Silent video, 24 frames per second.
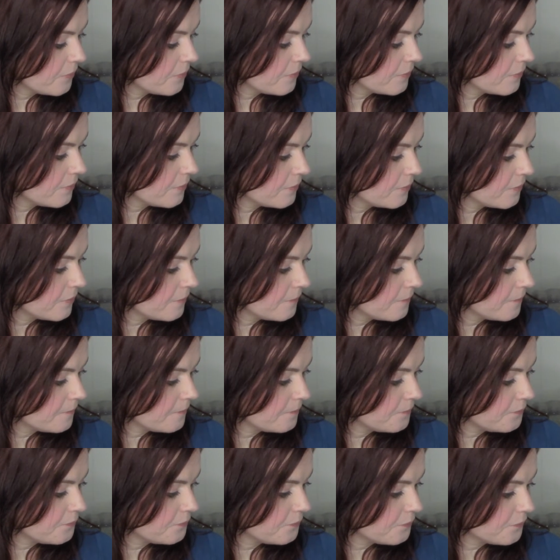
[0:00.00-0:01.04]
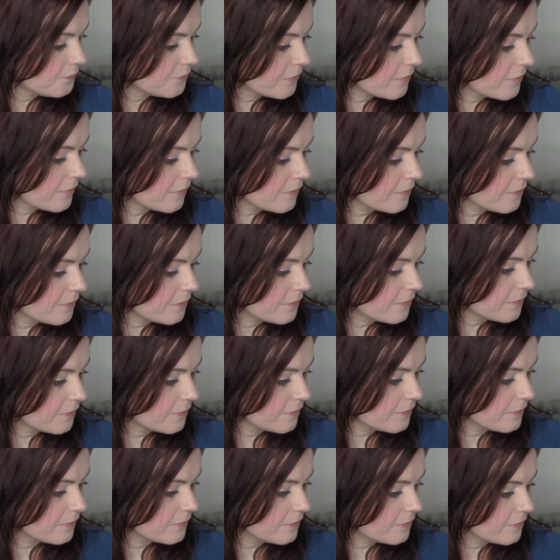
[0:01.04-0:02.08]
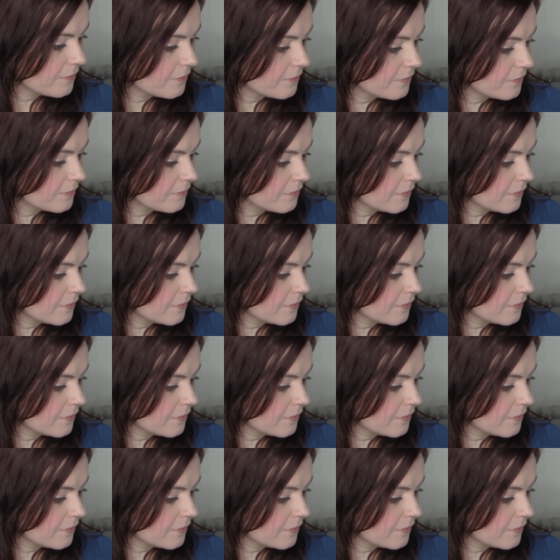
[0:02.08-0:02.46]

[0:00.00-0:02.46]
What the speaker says: [no speech]